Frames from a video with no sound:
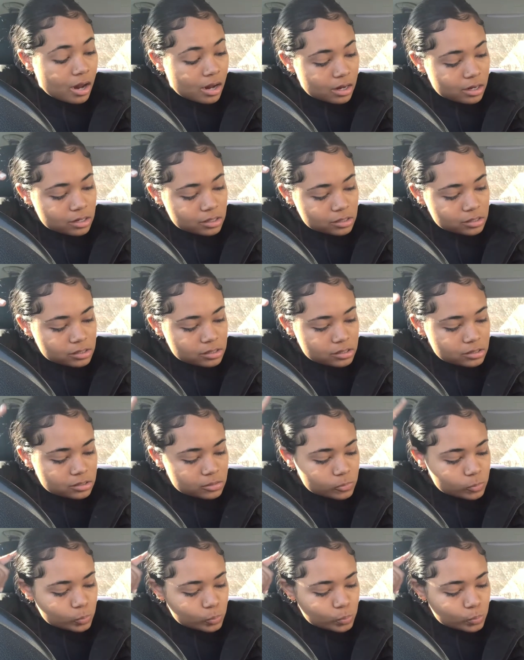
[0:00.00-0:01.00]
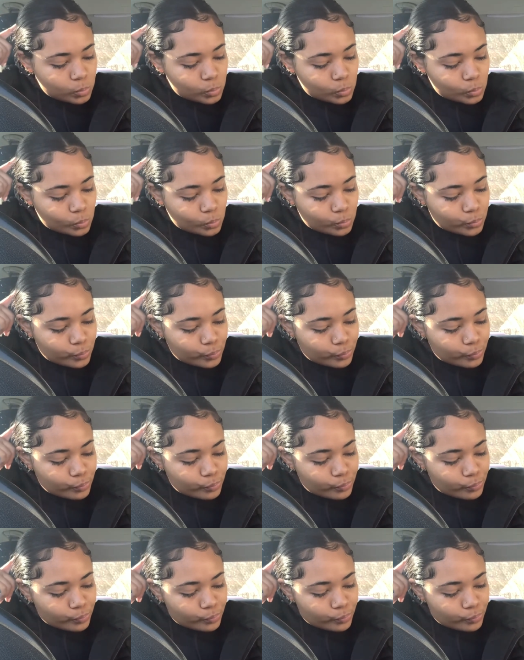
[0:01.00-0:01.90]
(silence)